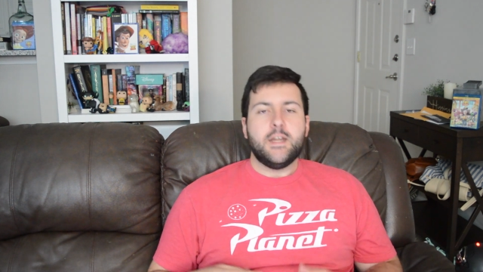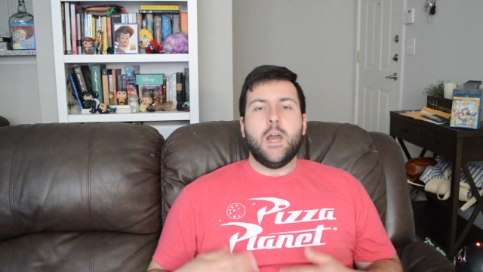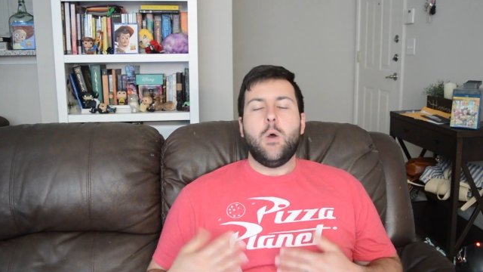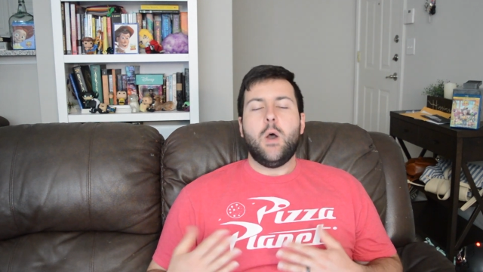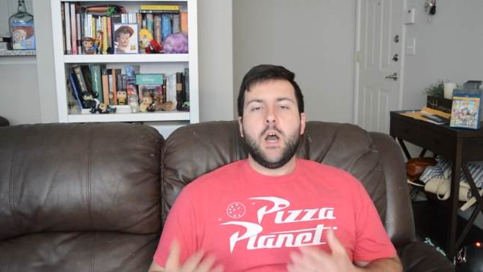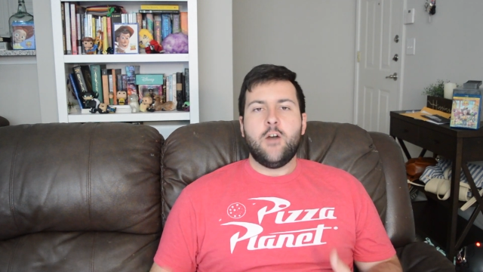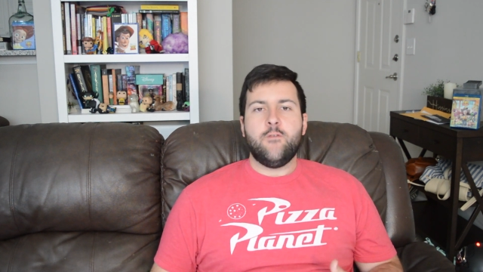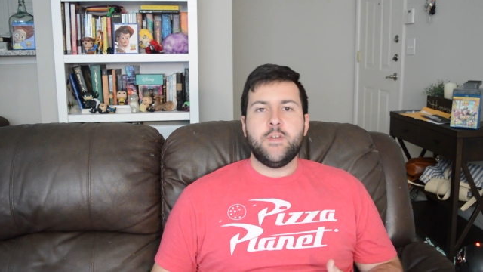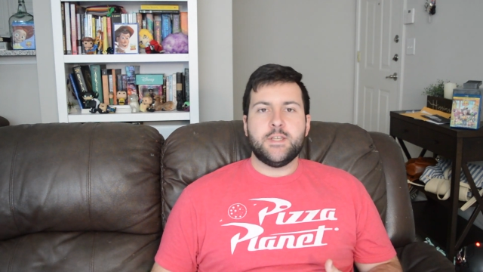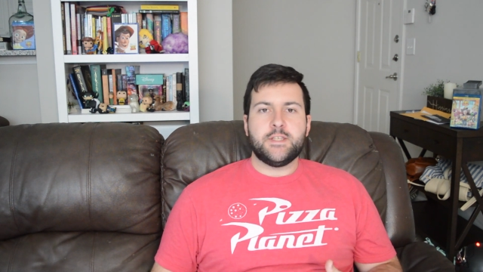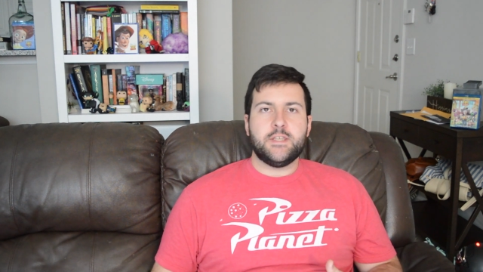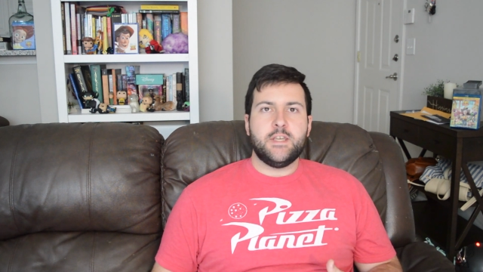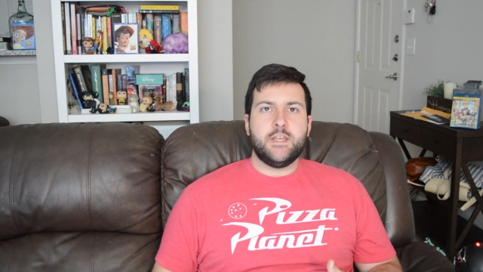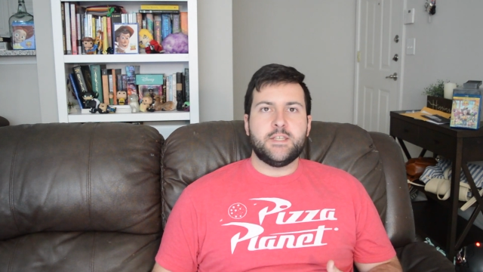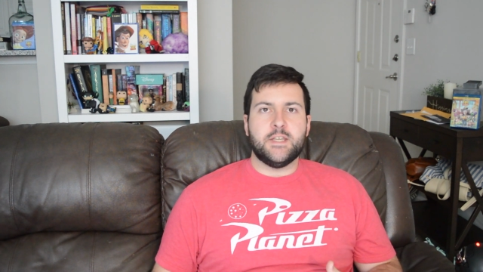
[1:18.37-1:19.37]
Now,
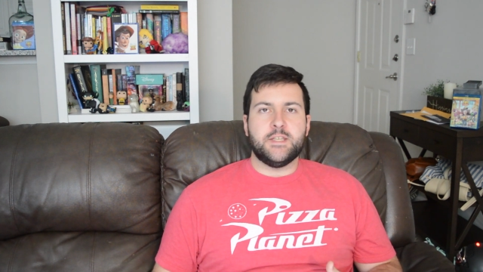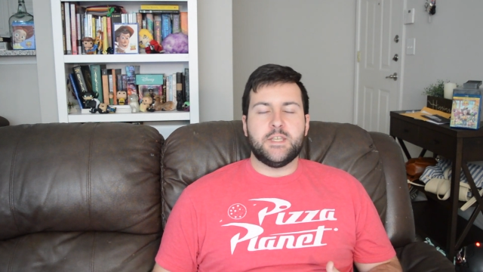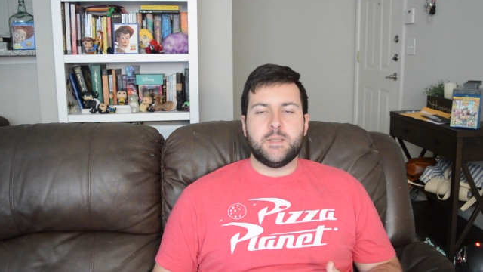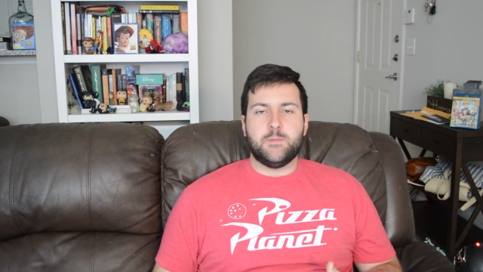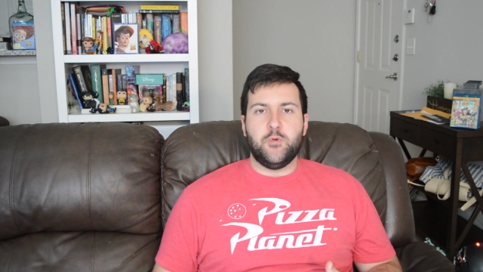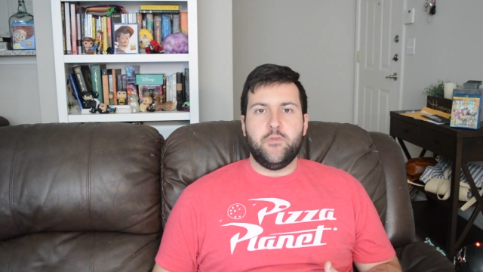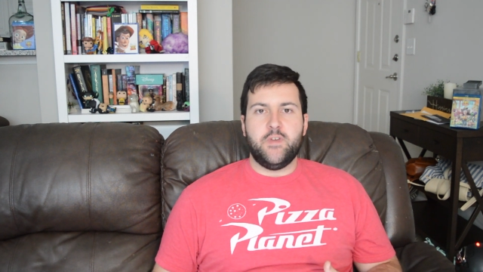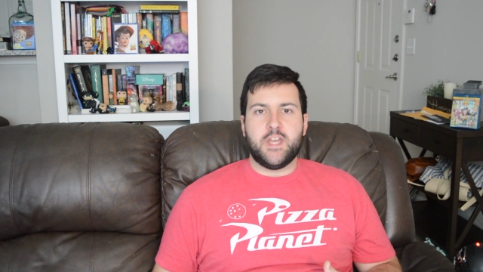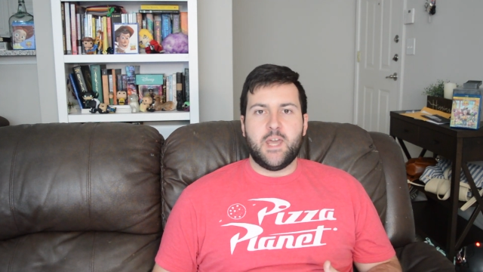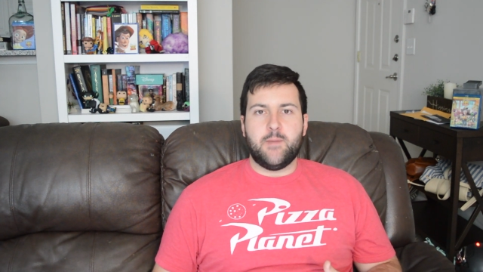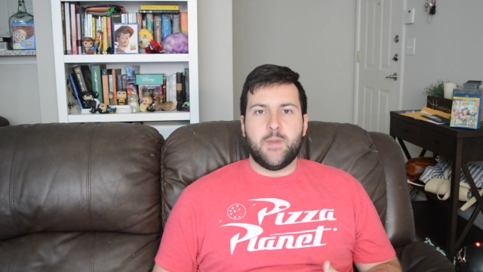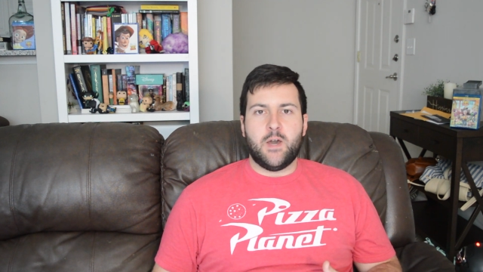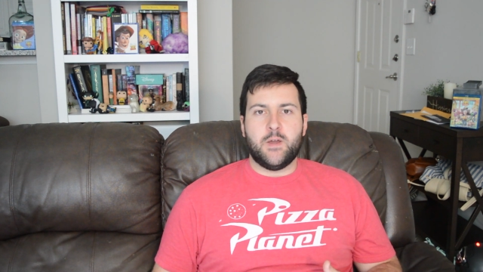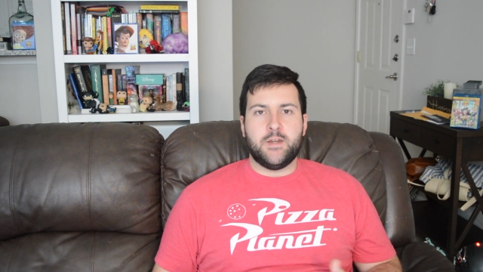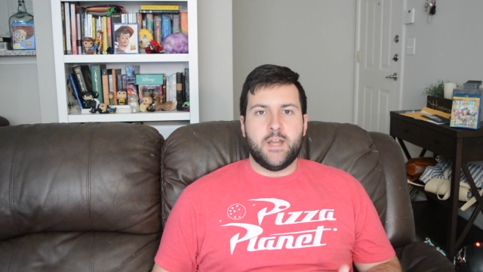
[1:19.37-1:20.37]
obviously, since this movie
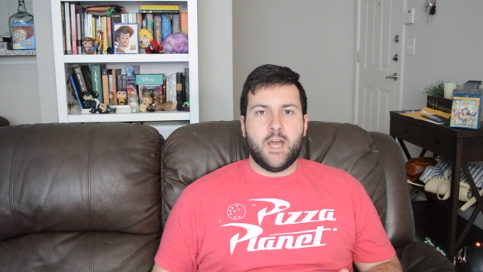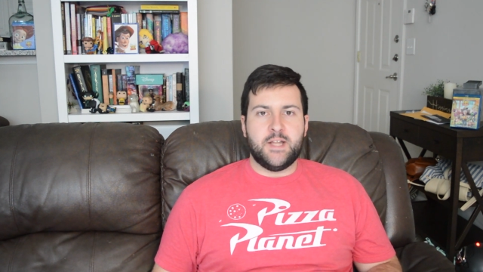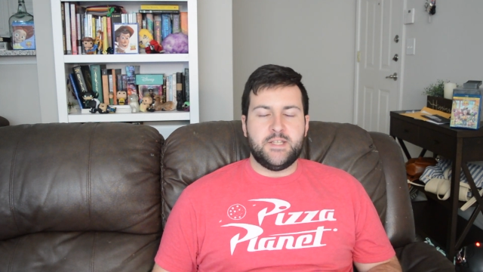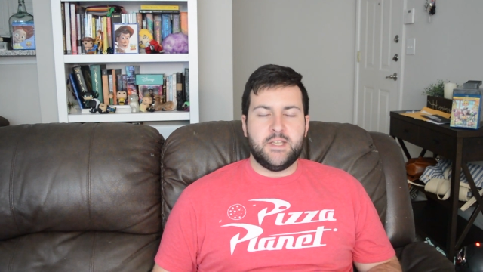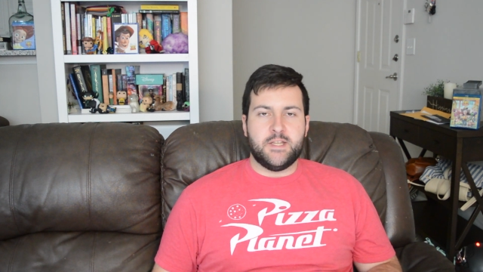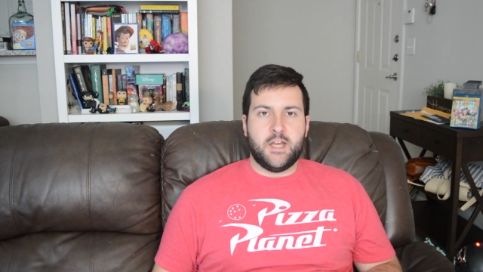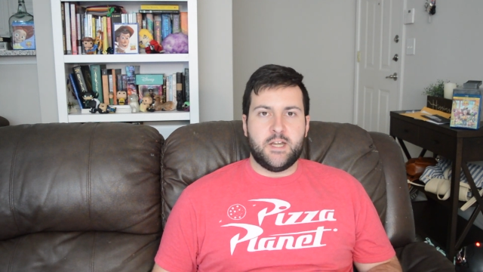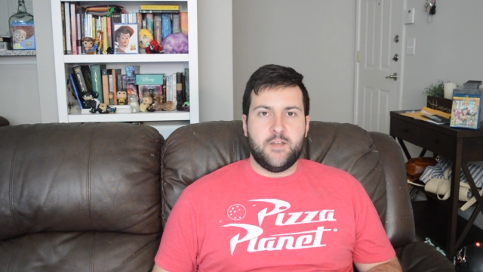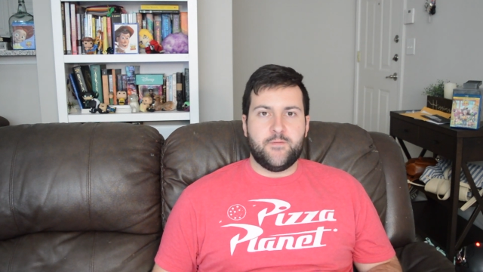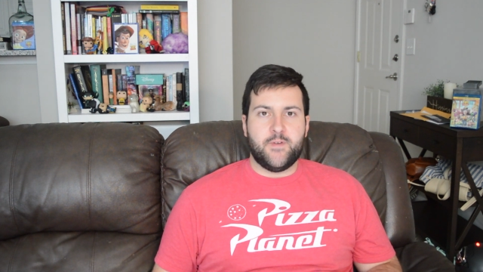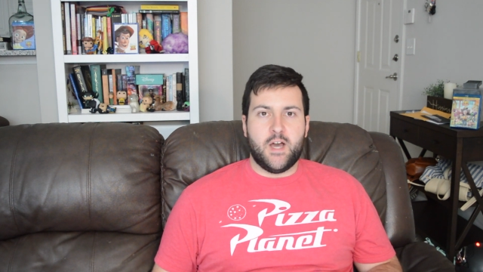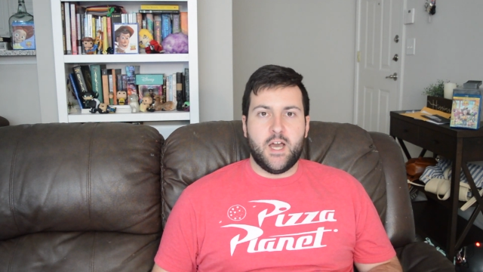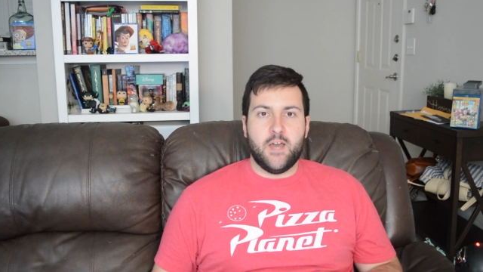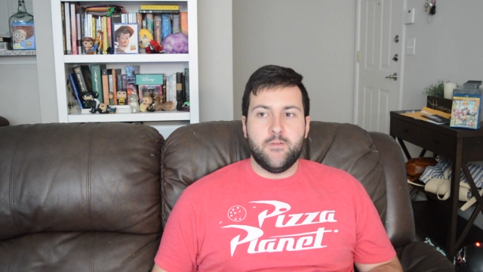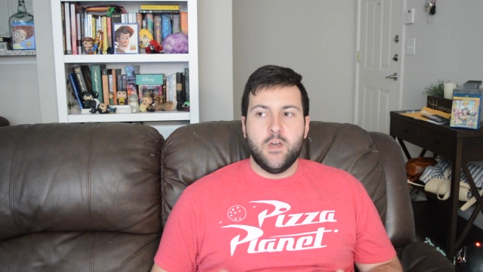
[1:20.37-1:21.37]
came out in
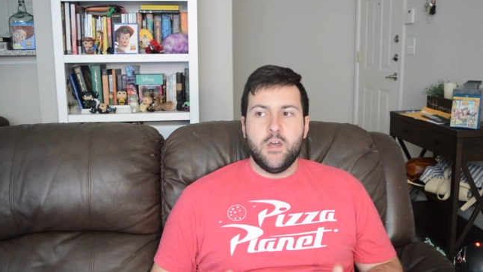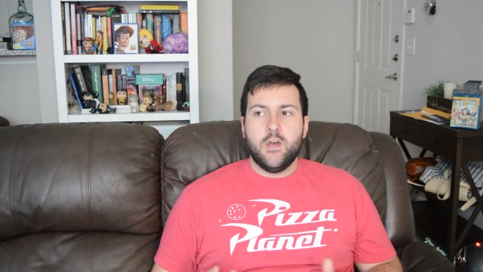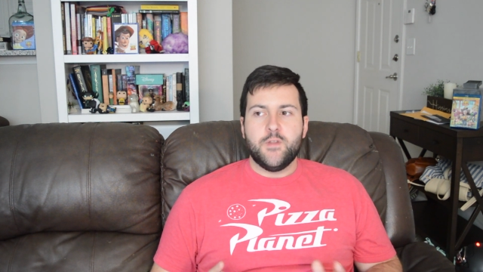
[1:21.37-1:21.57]
1995,